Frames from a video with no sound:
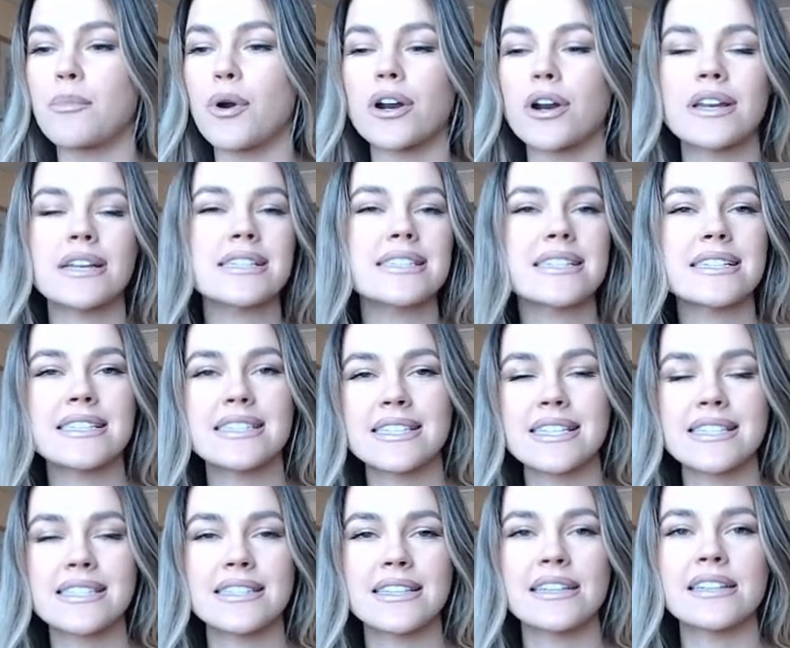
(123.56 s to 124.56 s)
market is
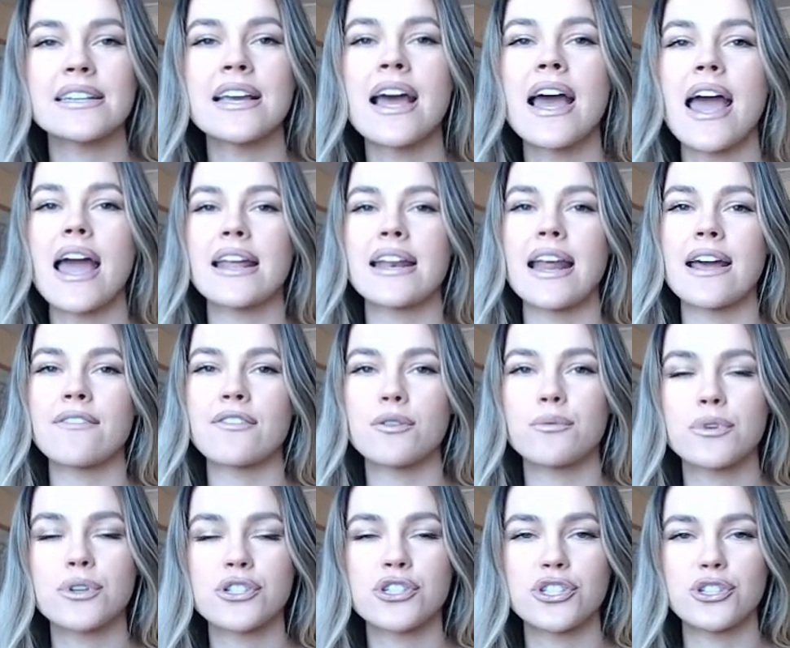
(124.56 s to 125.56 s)
consistent and
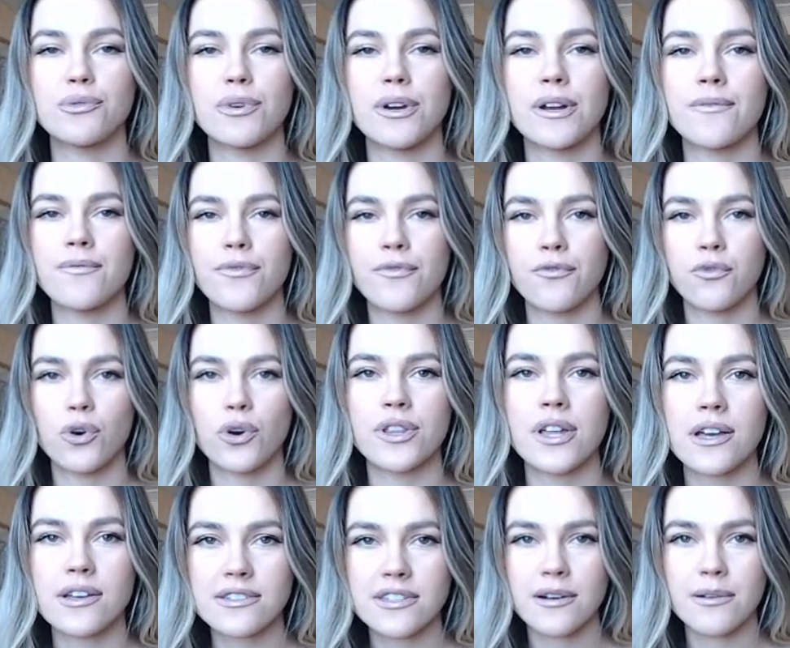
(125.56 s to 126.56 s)
everyone is doing
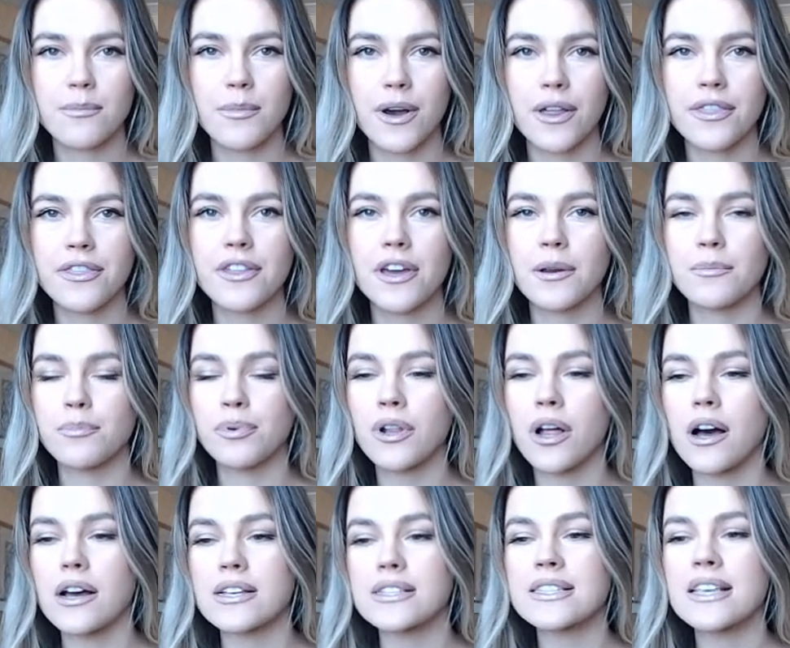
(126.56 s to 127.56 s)
4,000 a month and
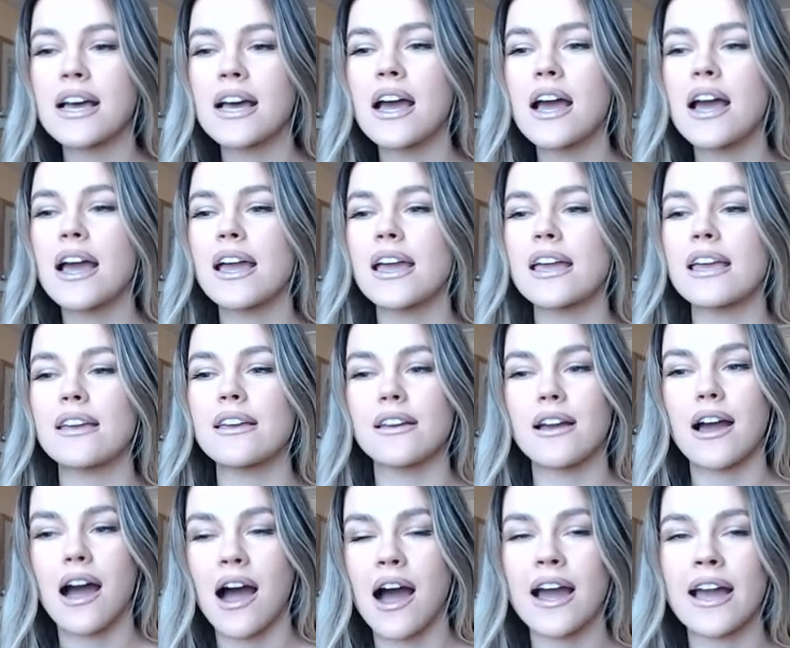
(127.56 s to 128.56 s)
plus,
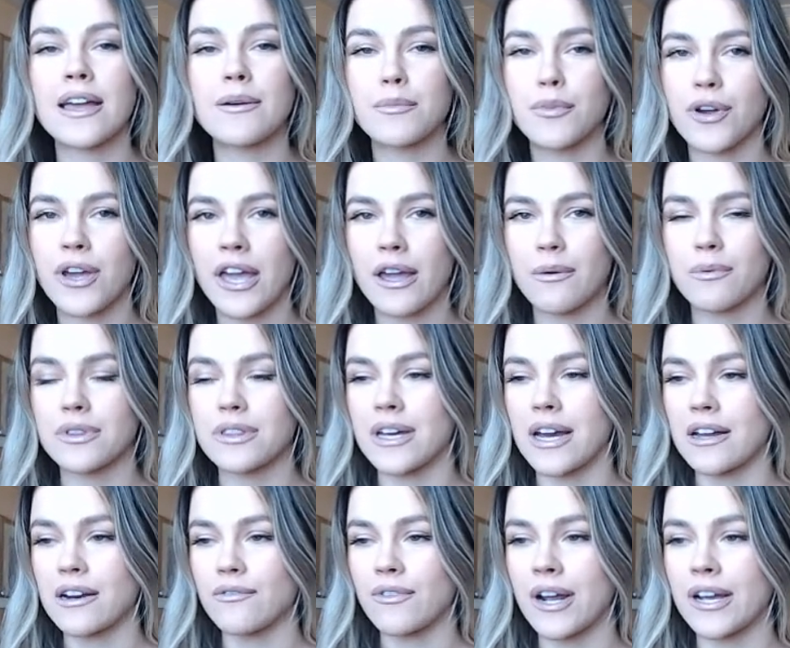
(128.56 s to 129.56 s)
I am okay with
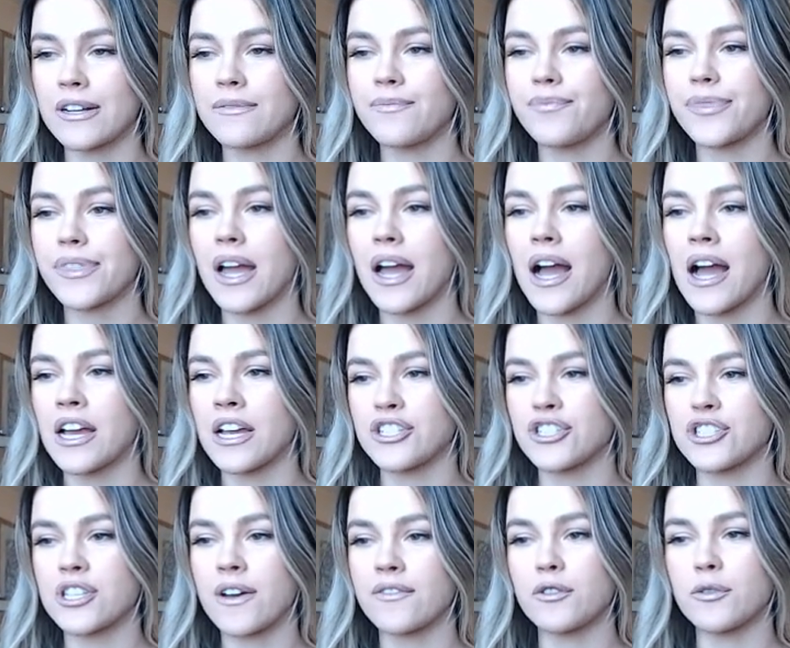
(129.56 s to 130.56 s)
that, right? I
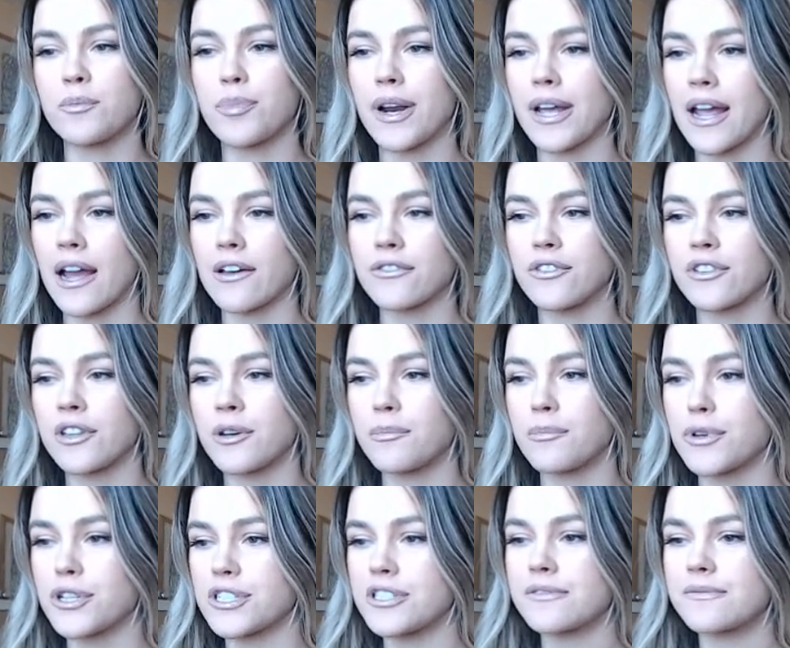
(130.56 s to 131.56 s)
just have to break out the
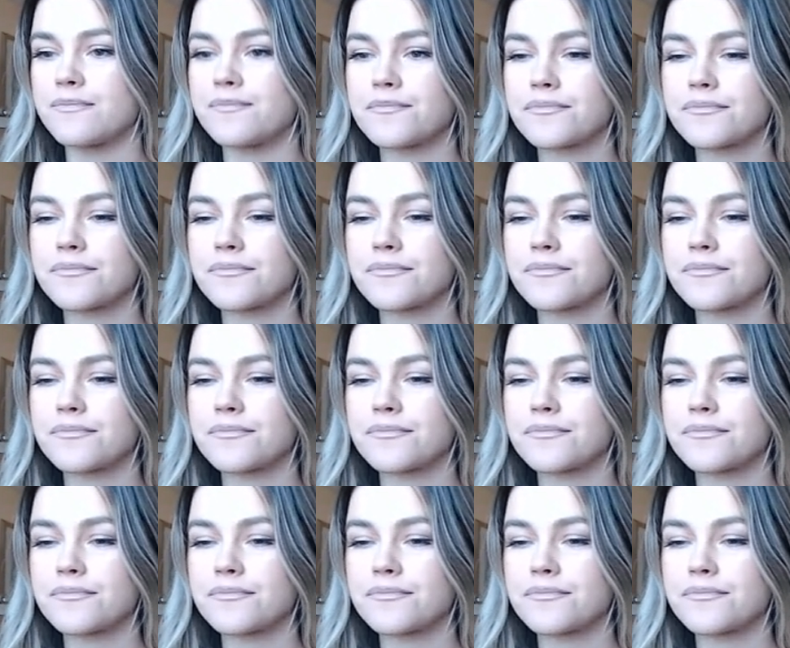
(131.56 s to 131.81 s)
numbers.